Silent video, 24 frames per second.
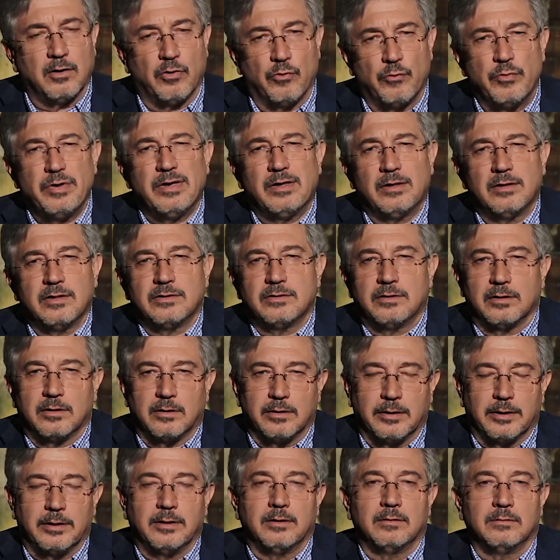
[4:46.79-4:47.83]

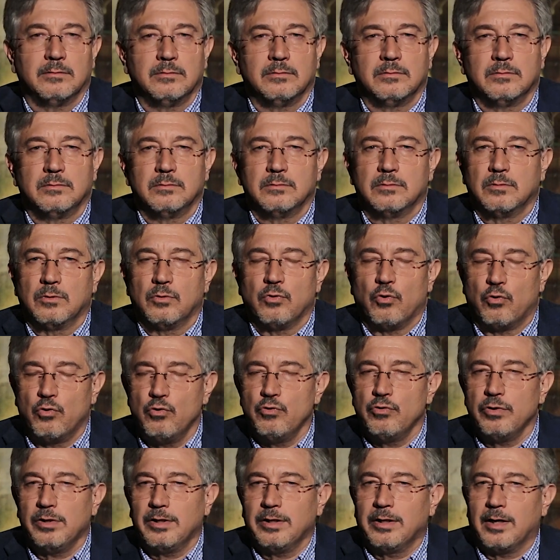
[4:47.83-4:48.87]
Realistically,
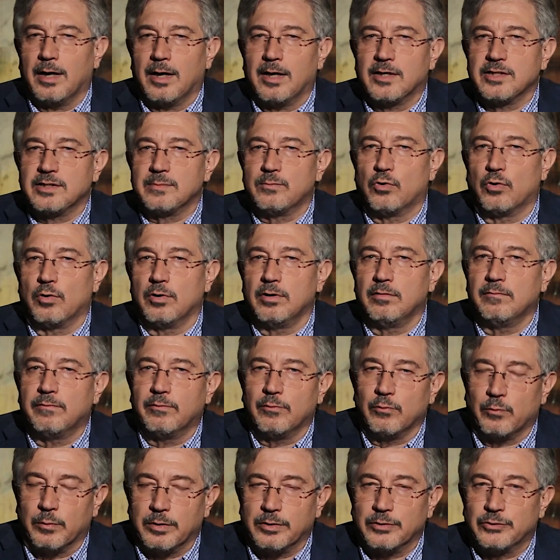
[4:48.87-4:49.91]
who really has more
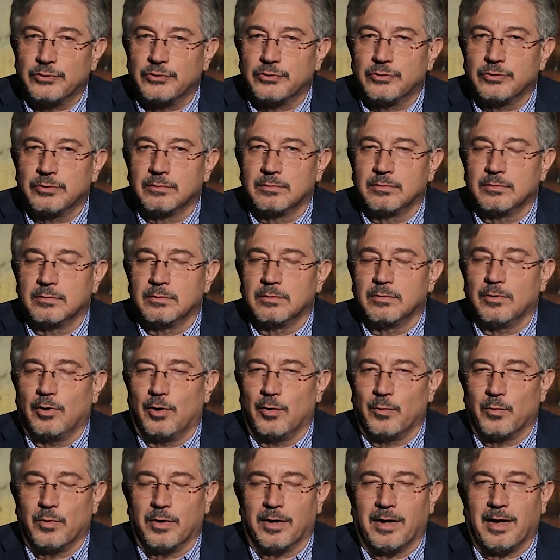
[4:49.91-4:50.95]
influence
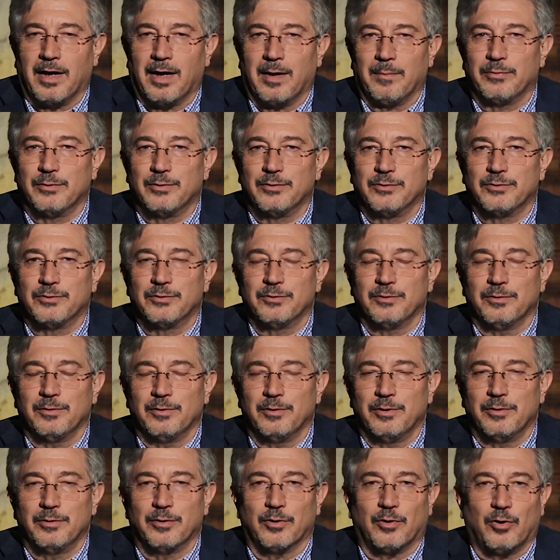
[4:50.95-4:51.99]
on what happens
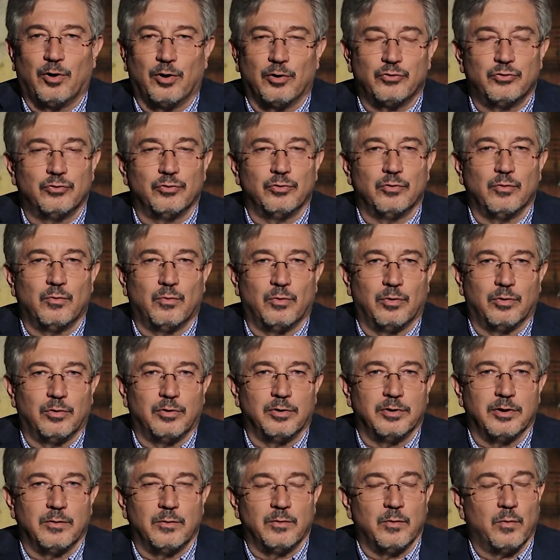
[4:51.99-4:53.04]
in the culture of the
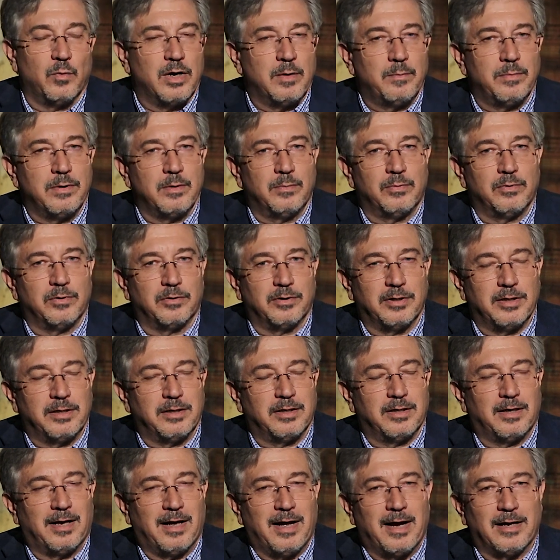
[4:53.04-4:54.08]
world and the way people
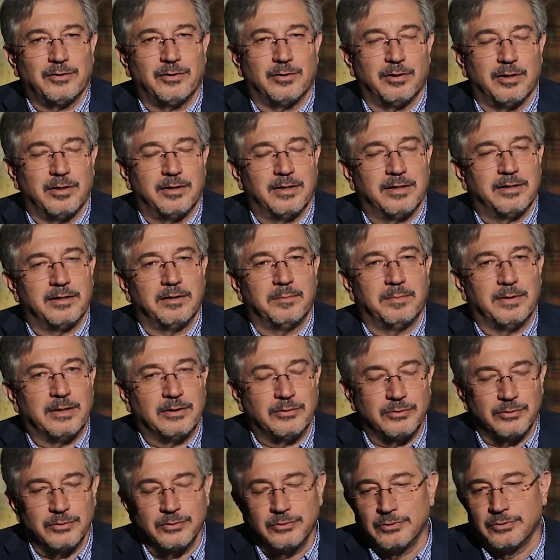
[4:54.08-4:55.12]
think and act on a daily
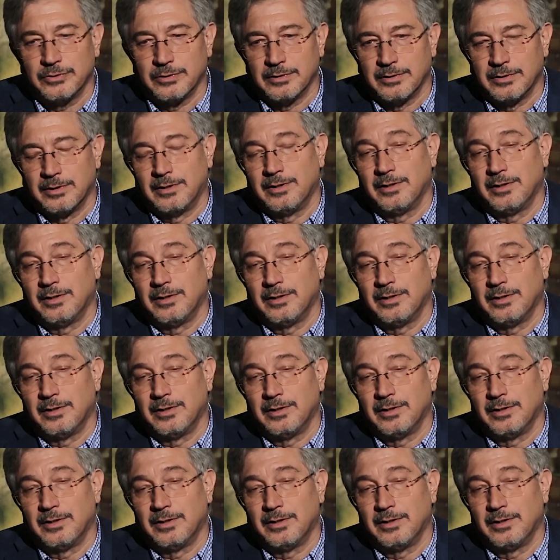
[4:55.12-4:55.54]
basis?